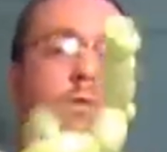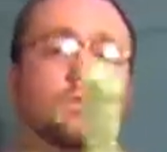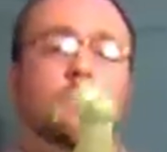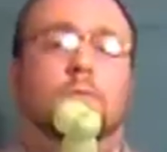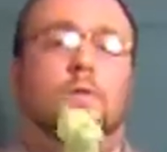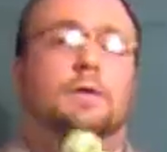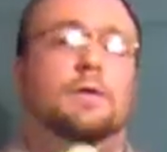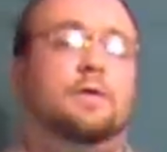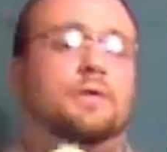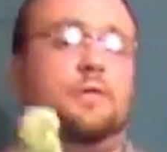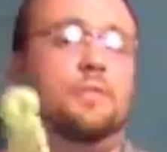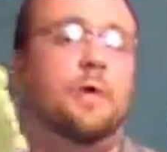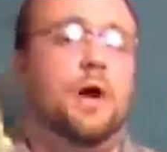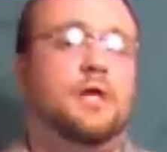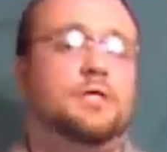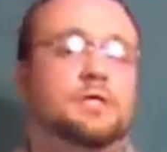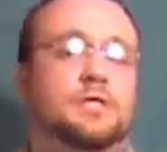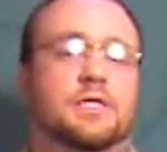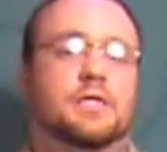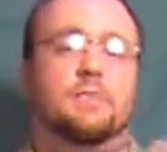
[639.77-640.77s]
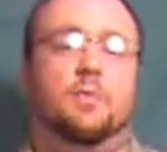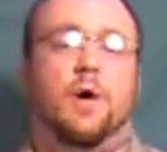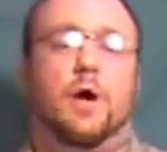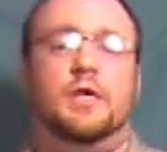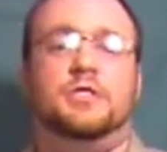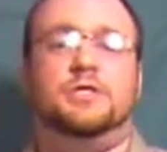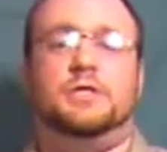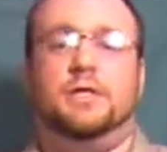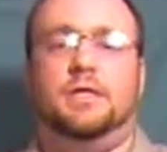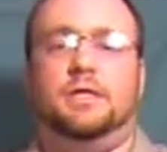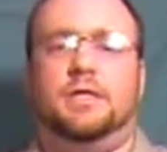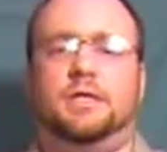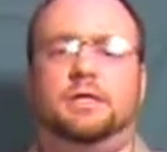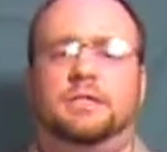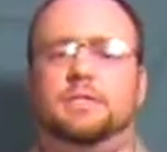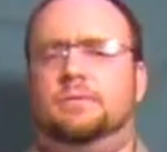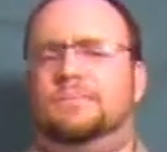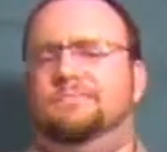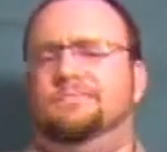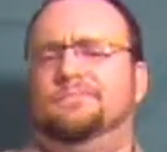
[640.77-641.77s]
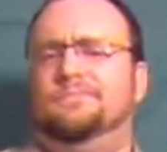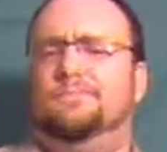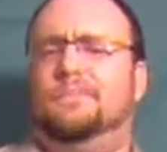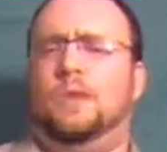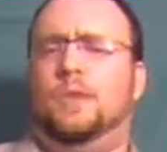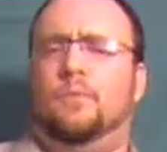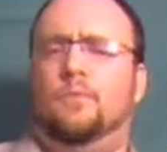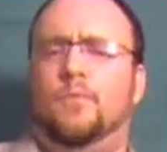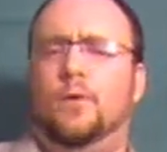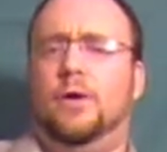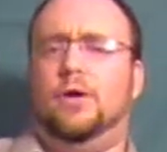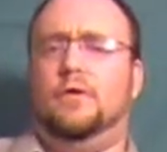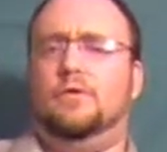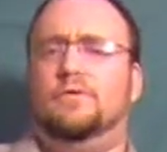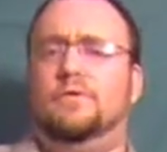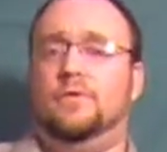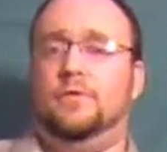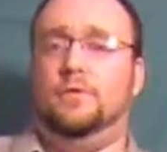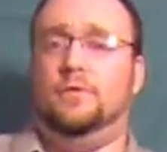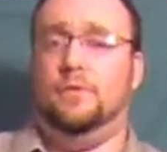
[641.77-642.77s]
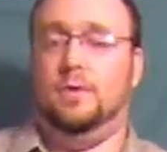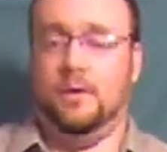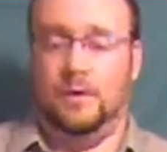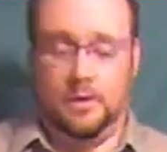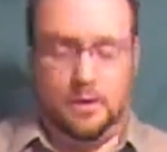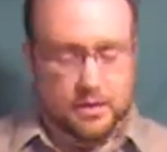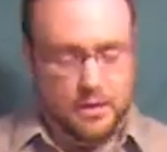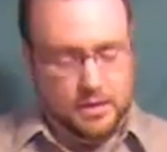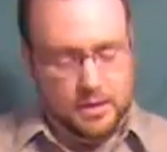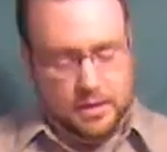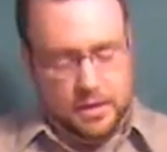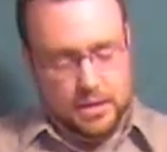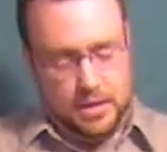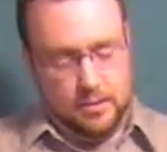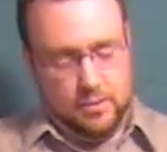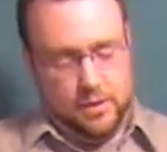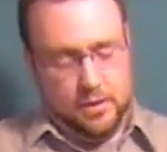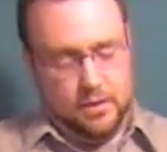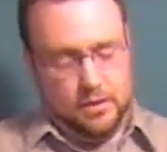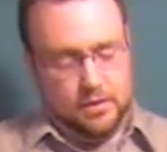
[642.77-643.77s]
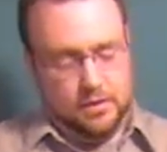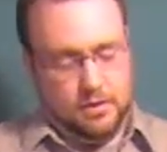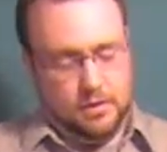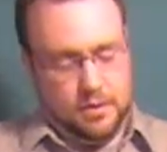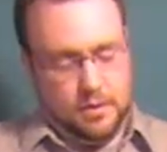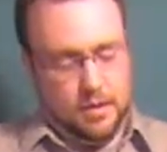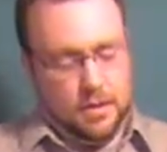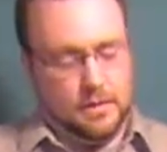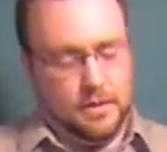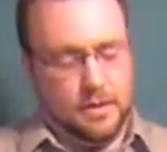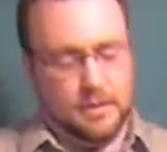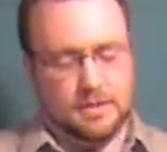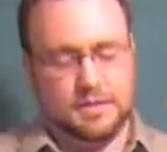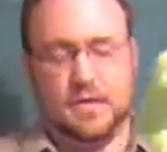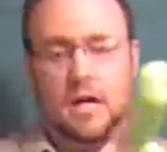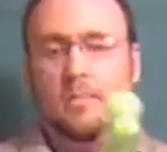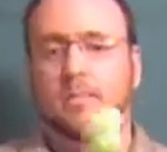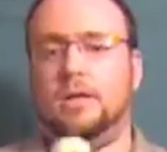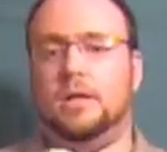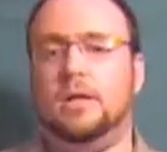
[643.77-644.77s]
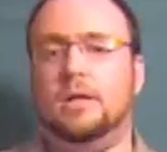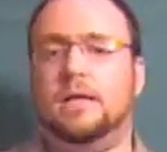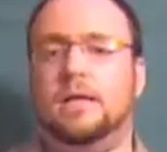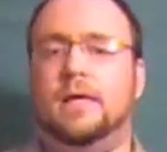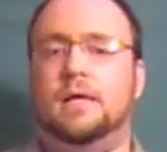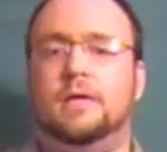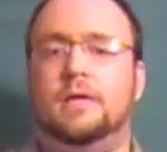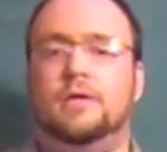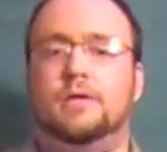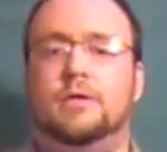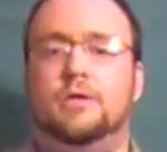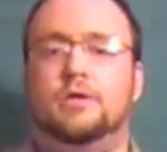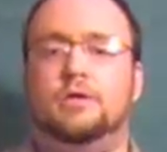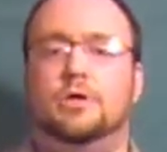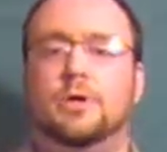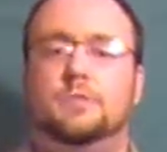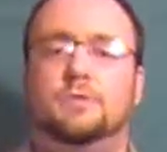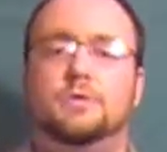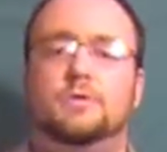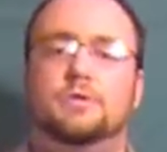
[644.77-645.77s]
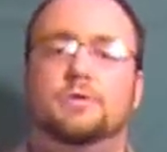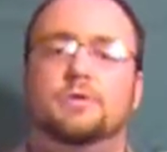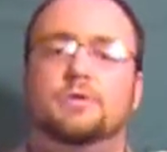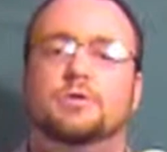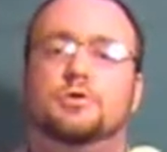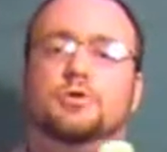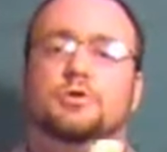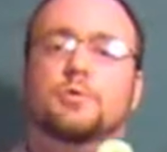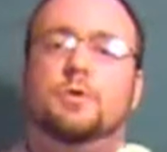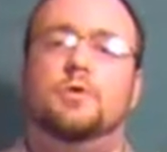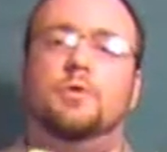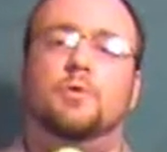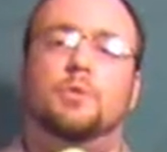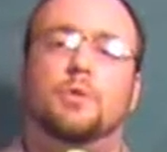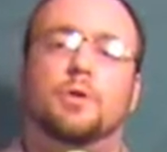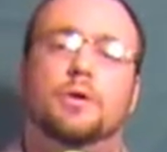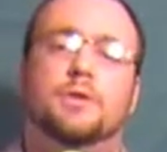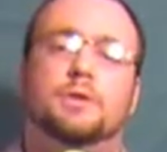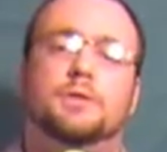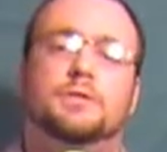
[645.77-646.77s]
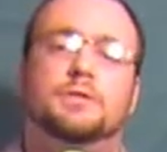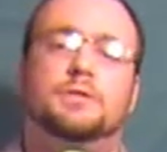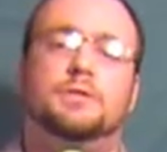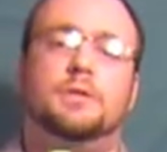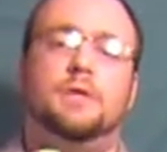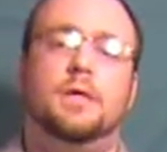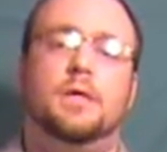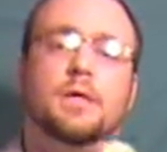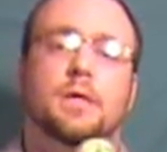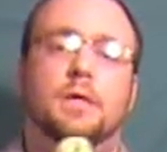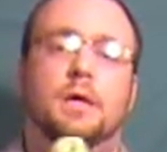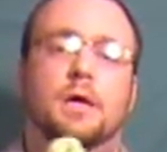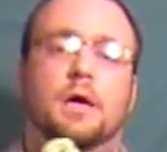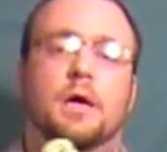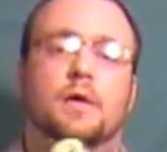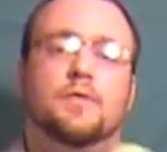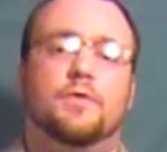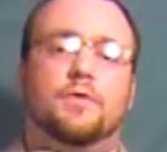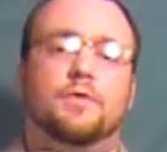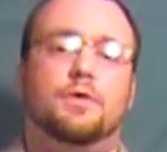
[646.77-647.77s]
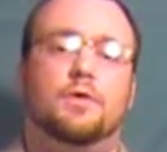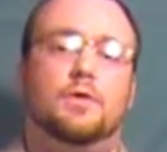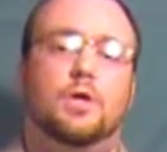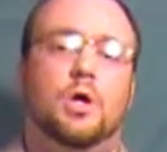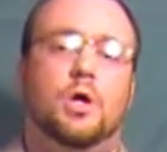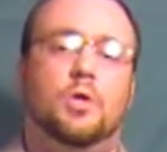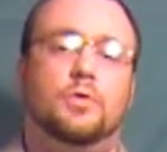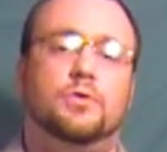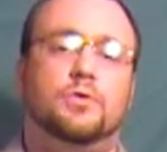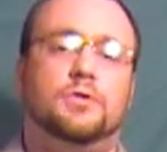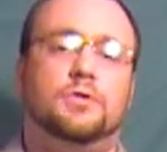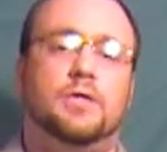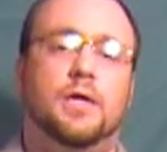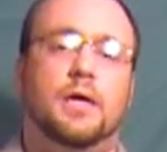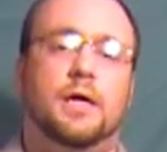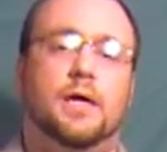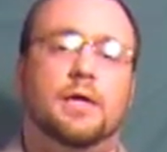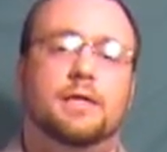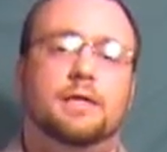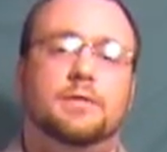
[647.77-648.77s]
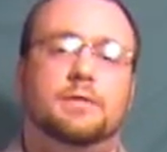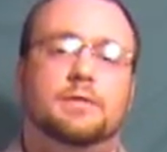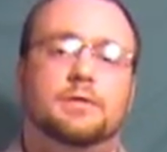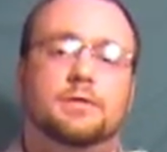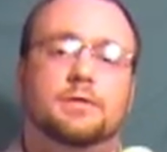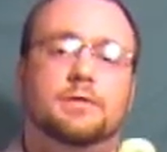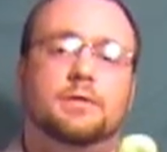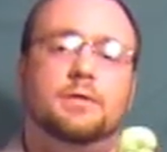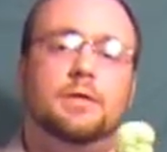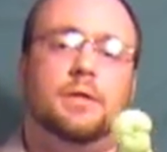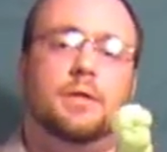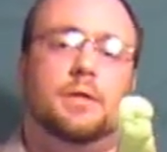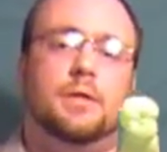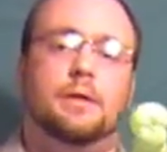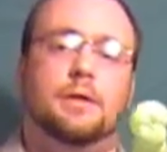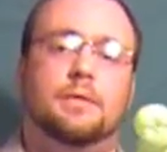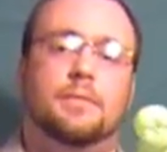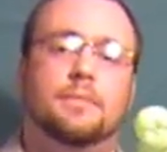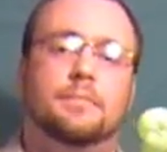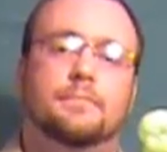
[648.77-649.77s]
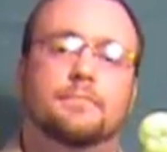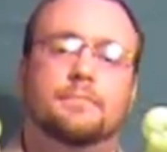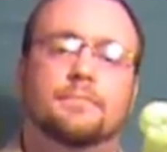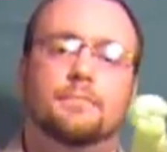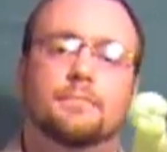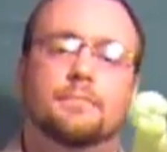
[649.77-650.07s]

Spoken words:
well then why'd you keep watching it? That's weird of you. Anyway, like I said, I'll put a link in the description to some other ones, other good Hulk designs. Can't